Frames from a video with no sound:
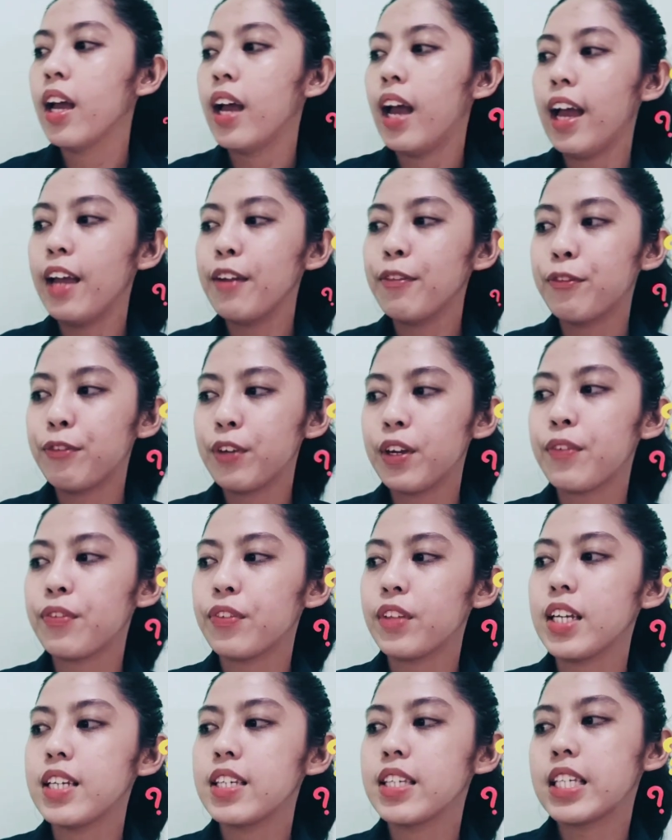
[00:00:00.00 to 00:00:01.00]
And fifth
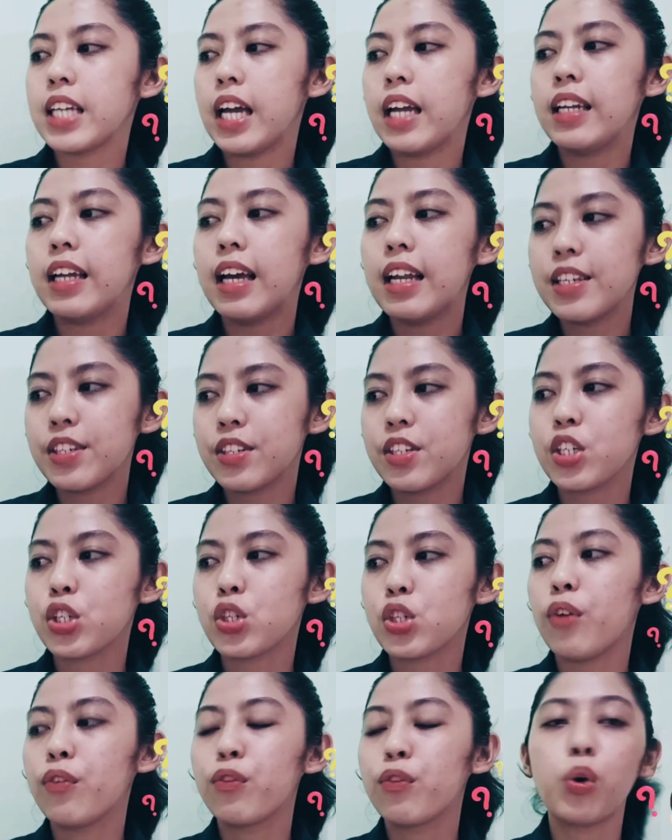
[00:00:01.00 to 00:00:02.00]
is the analysis
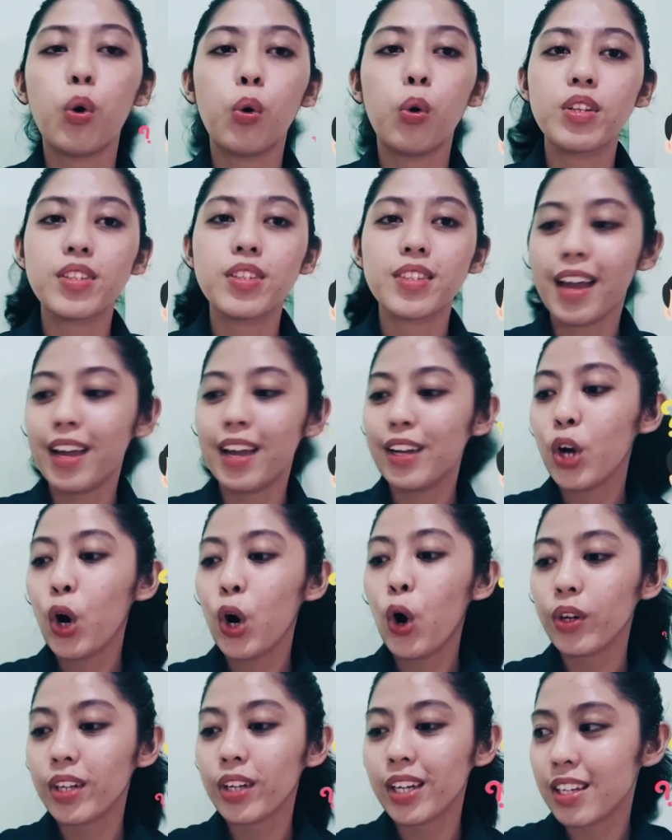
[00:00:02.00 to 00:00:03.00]
of goals and
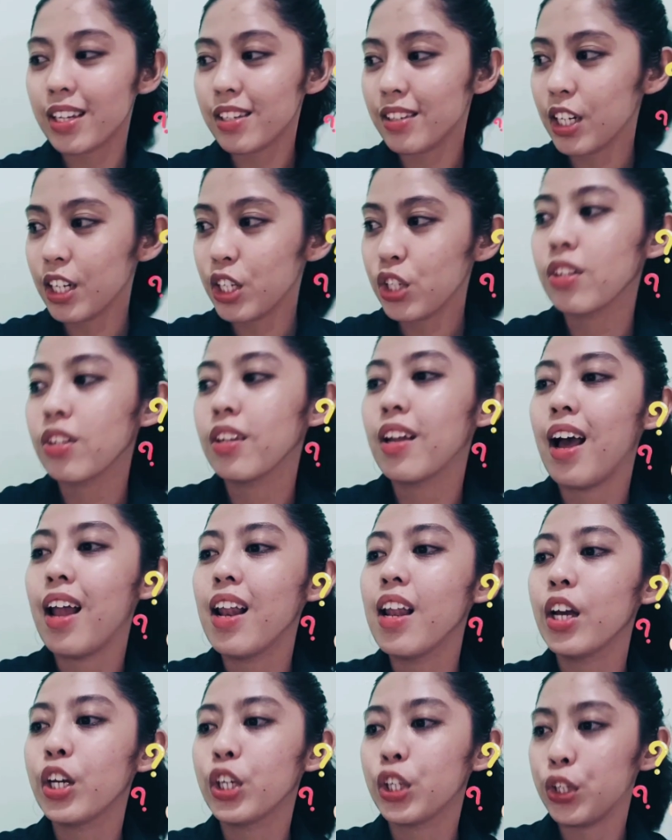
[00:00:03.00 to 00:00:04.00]

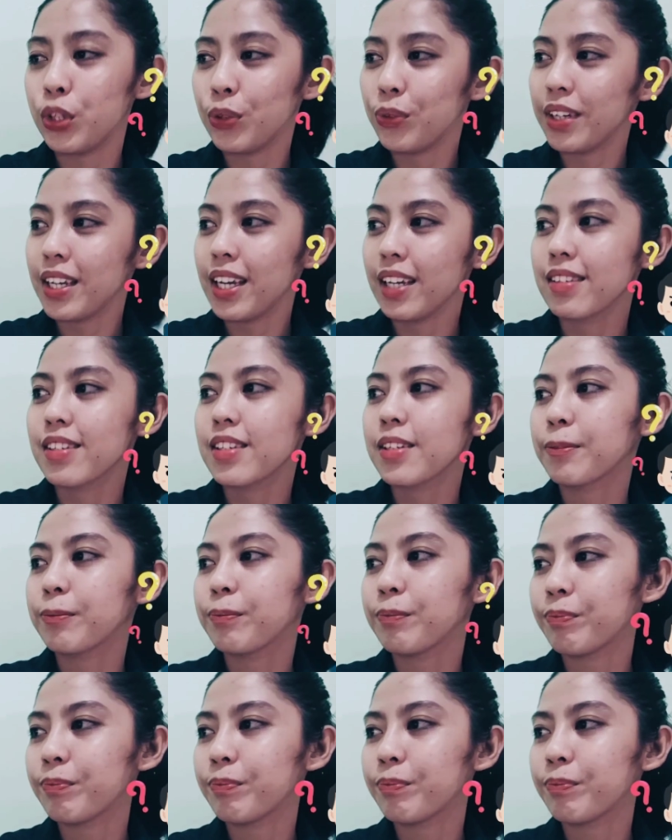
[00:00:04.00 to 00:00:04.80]
organizational units.